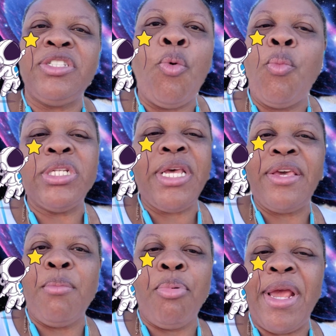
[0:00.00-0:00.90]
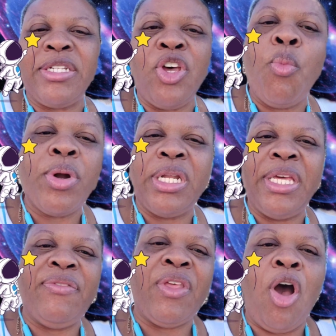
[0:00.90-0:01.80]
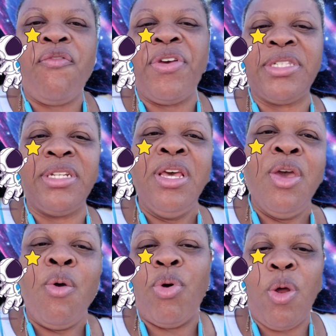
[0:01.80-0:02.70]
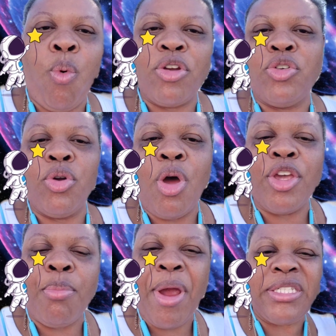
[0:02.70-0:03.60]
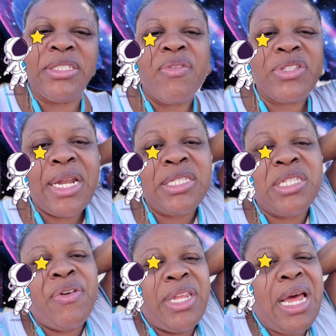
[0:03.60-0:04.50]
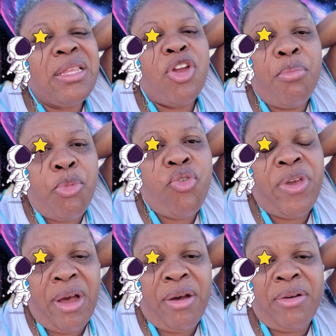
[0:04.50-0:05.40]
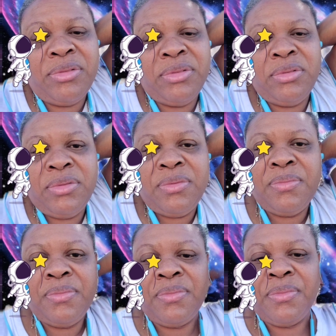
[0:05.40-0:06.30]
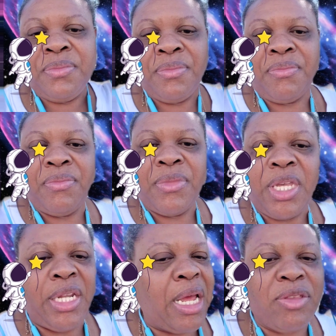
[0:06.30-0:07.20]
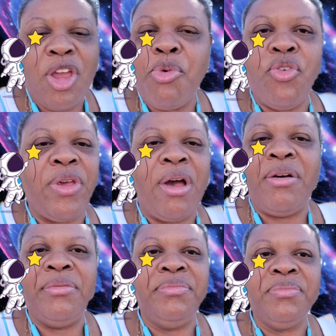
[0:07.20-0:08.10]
don't want to take your breaks, don't want to leave the office, and want to work doing all your breaks and all this kind of stuff. Get out there and move, y'all. Get out there and move, y'all.